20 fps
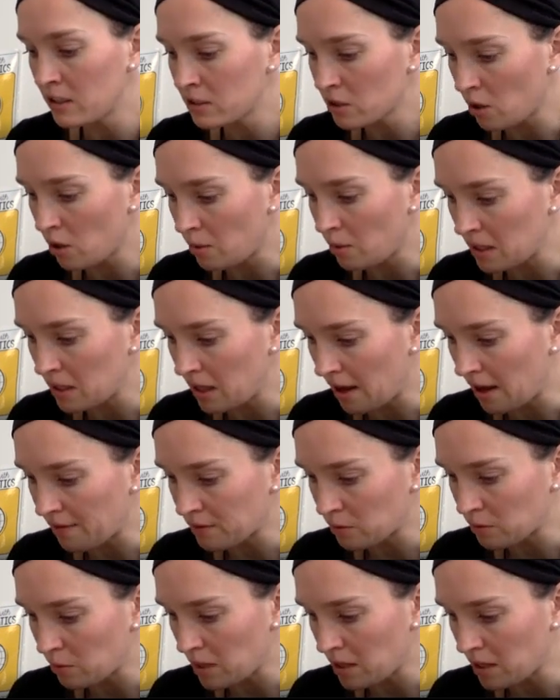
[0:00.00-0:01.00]
So I'll be left
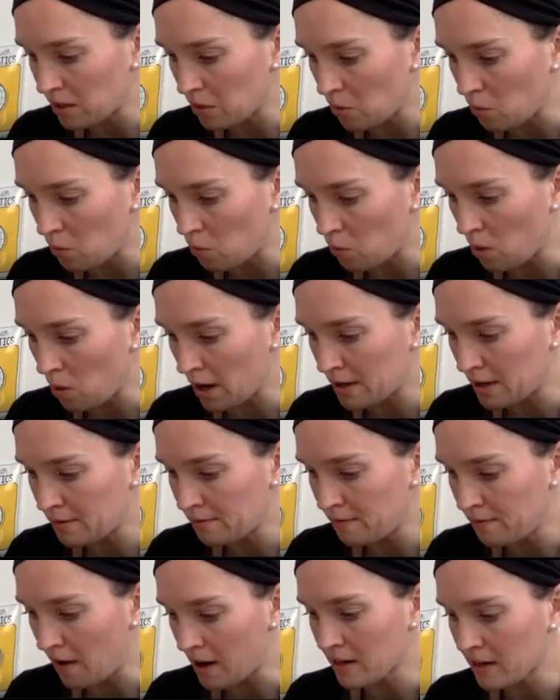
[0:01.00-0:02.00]
with 1
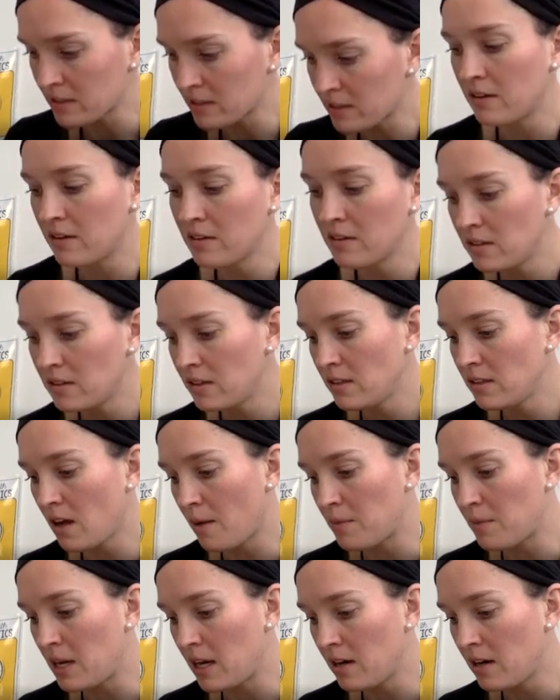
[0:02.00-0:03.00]
factor in the
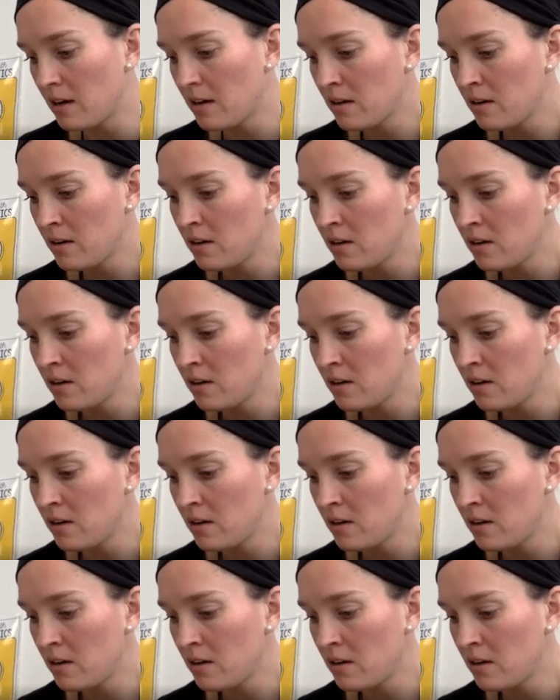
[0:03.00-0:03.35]
denominator.